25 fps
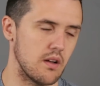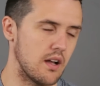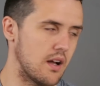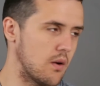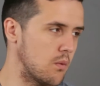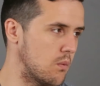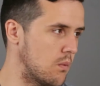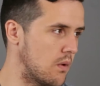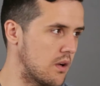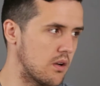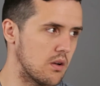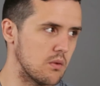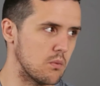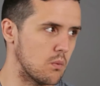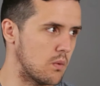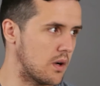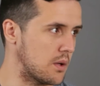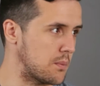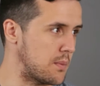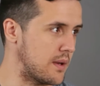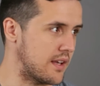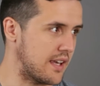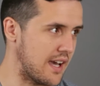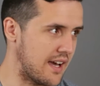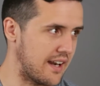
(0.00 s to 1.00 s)

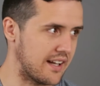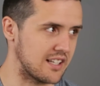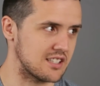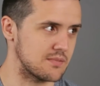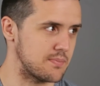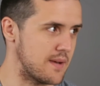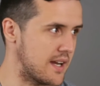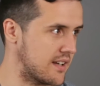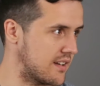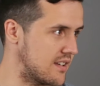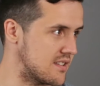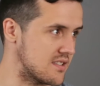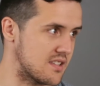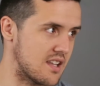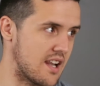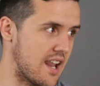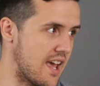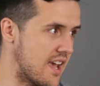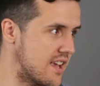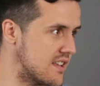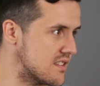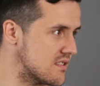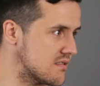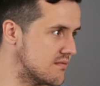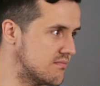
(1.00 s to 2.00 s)
what we can expect is
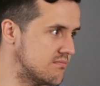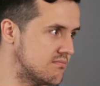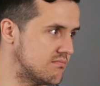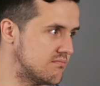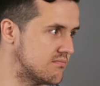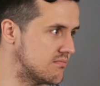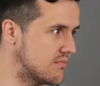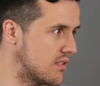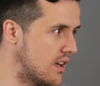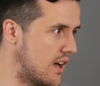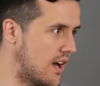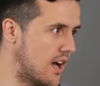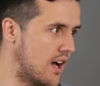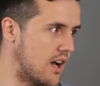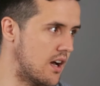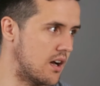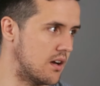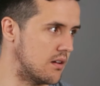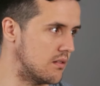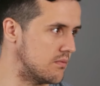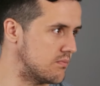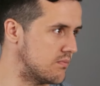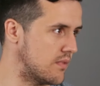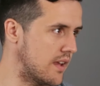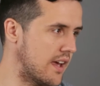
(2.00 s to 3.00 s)
delays.
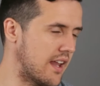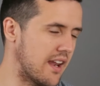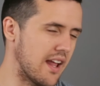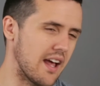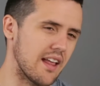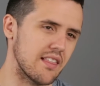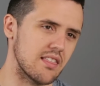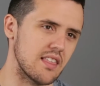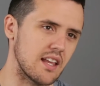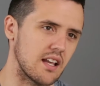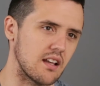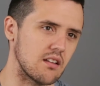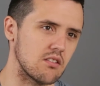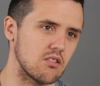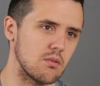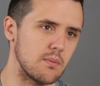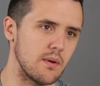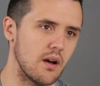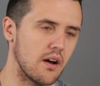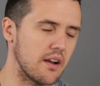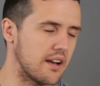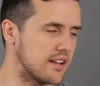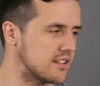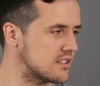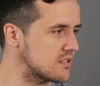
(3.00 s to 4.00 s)
And I think, to be
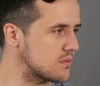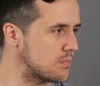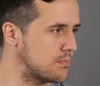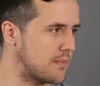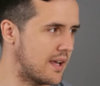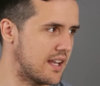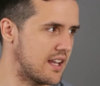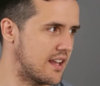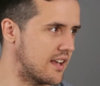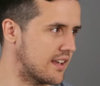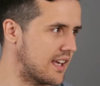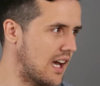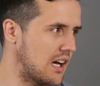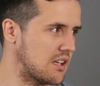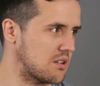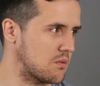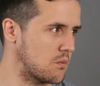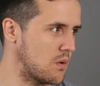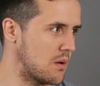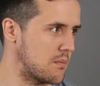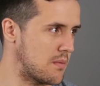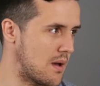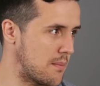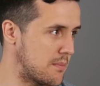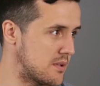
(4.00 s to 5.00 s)
honest, many
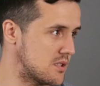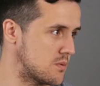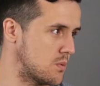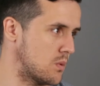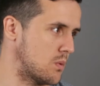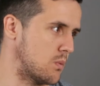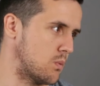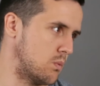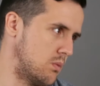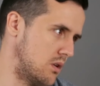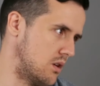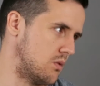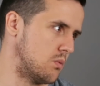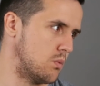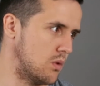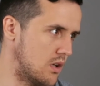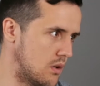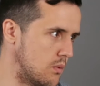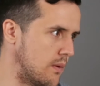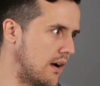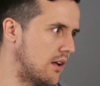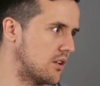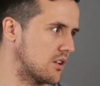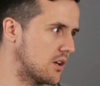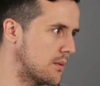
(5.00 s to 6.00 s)
AccountingWEB members would
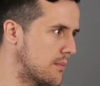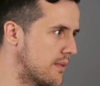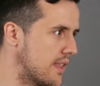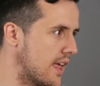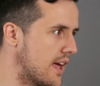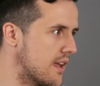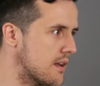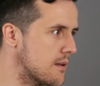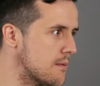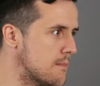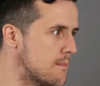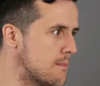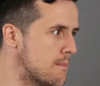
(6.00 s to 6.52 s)
welcome that.